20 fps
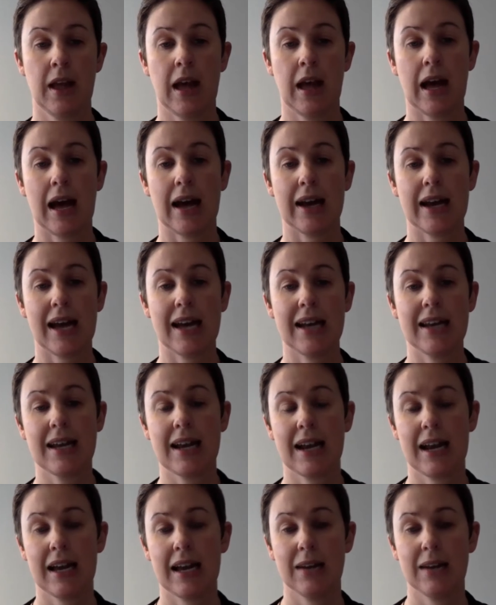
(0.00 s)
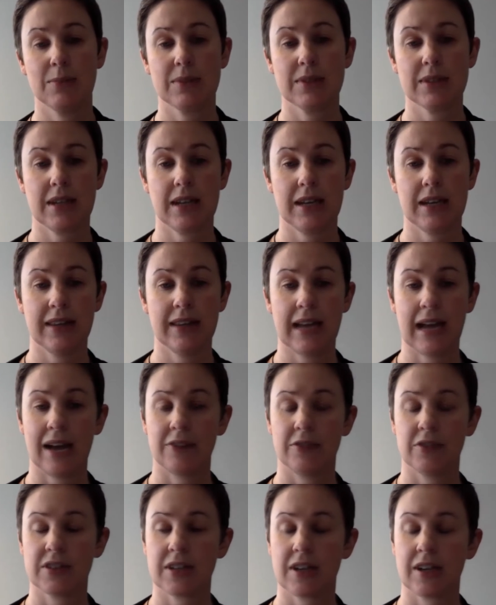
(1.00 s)
and any claims in the
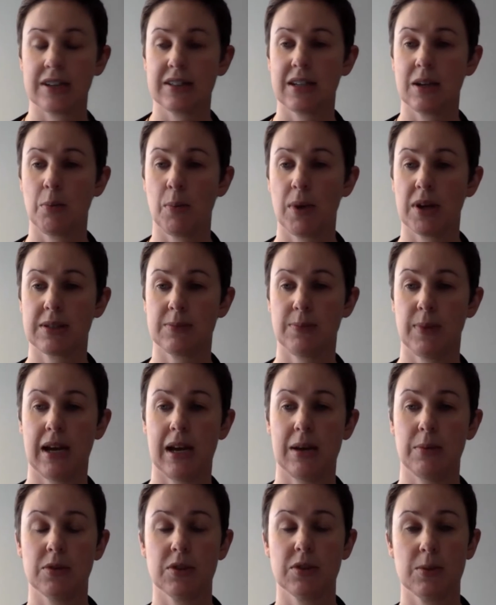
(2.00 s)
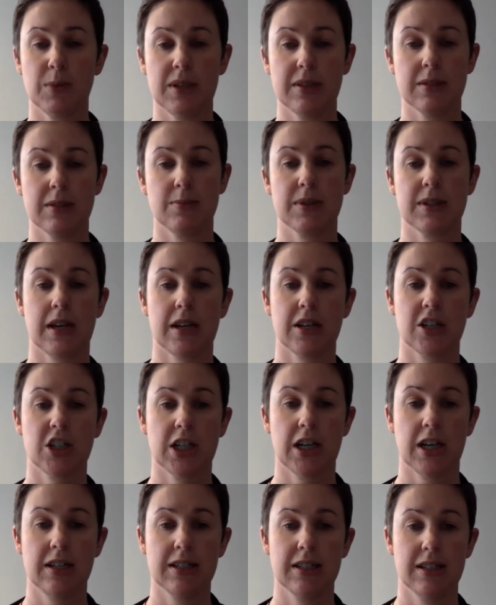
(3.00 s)
advertising must be able to be
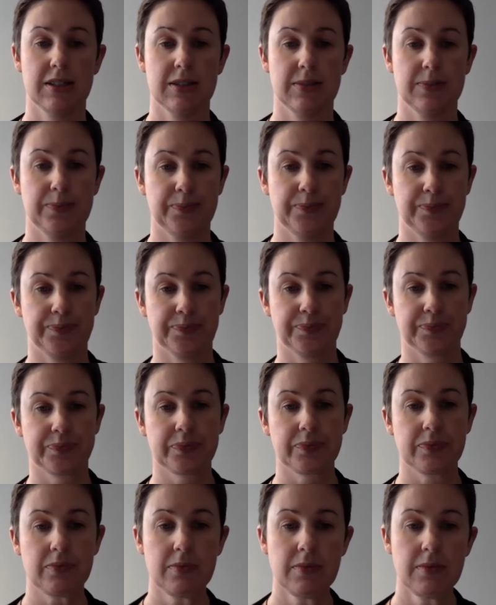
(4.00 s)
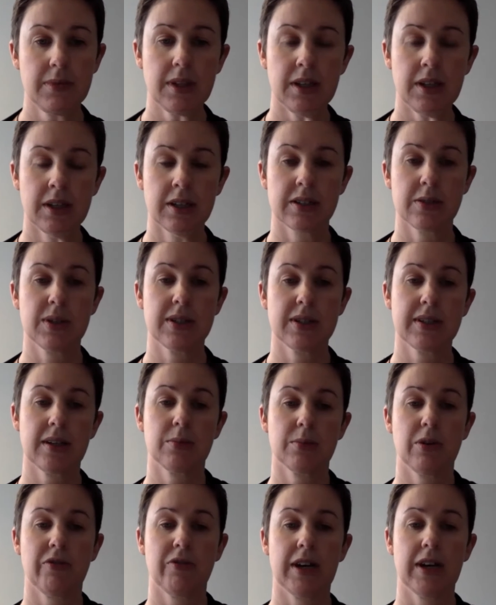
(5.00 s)
substantiated. As we said
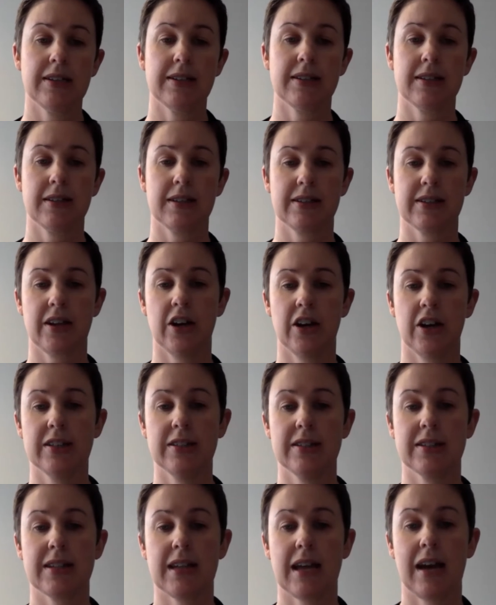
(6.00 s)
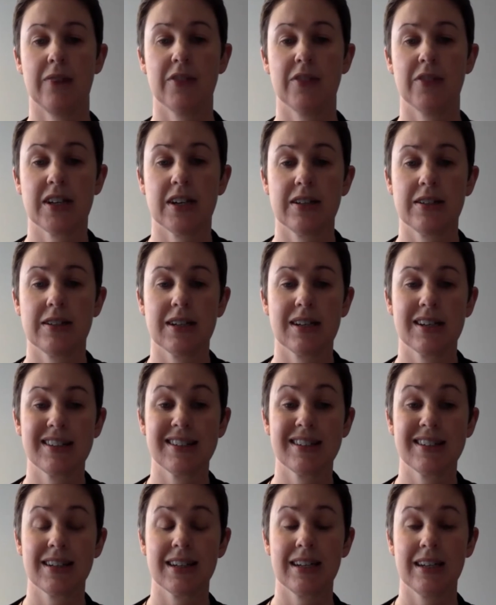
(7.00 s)
when releasing this guidance, advertising can
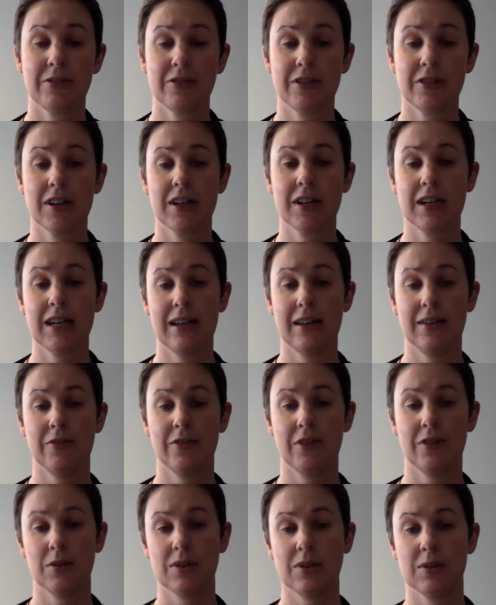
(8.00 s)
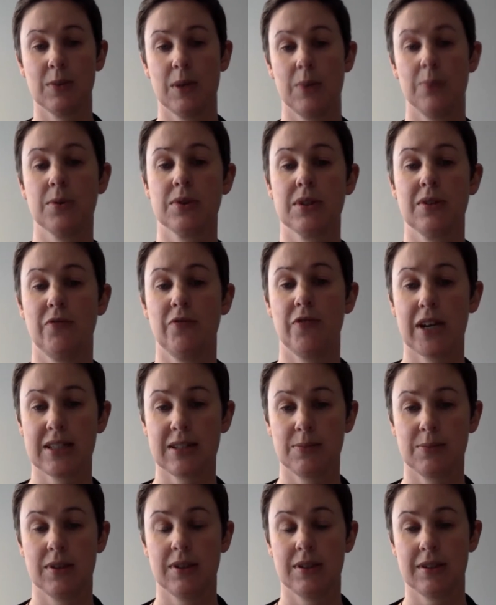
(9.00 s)
significantly influence people's
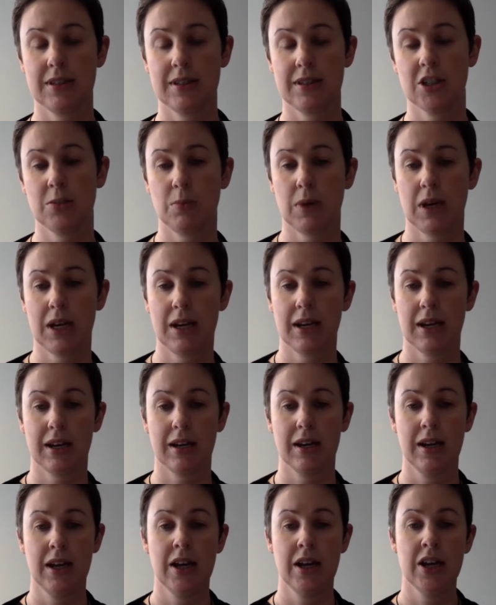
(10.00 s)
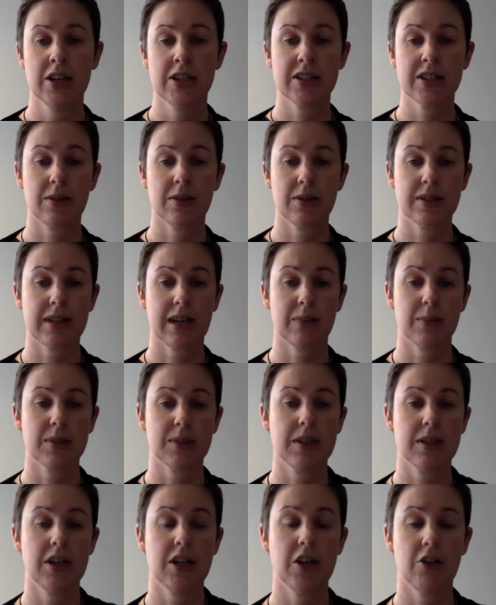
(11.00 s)
investment decision-making. So it's
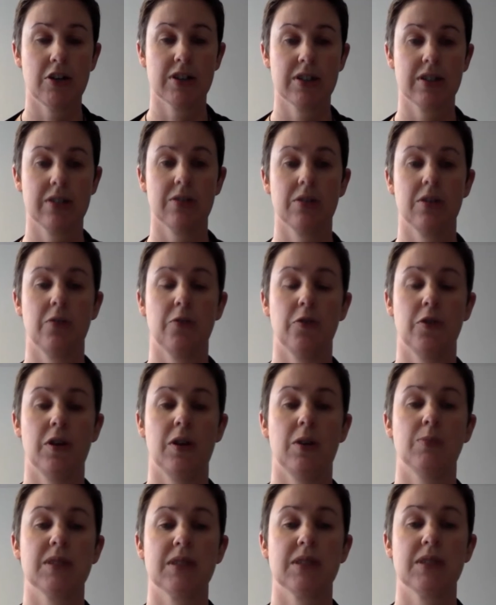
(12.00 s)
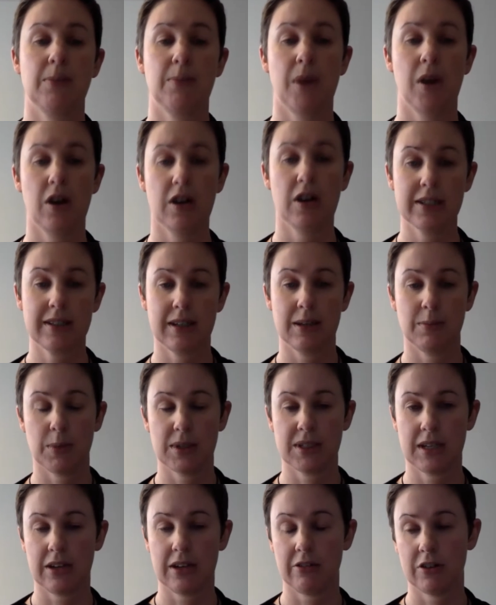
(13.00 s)
absolutely critical that firms' marketing
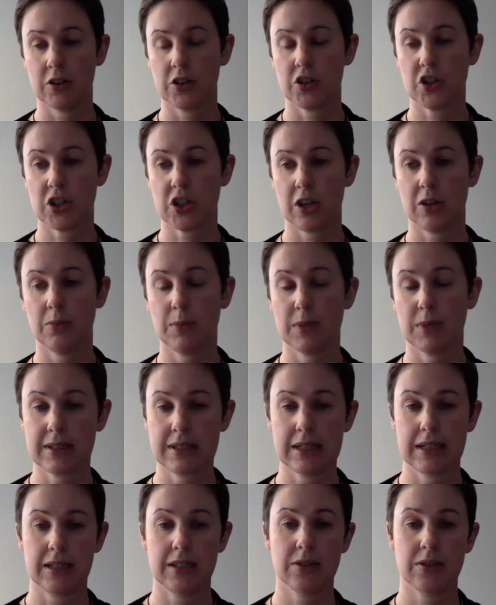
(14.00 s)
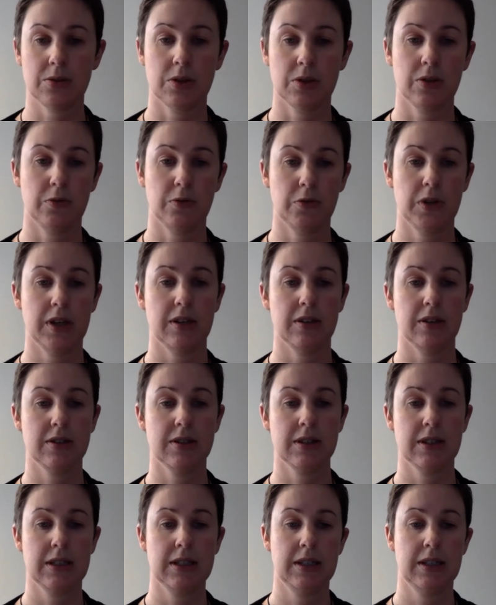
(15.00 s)
materials don't mislead or confuse.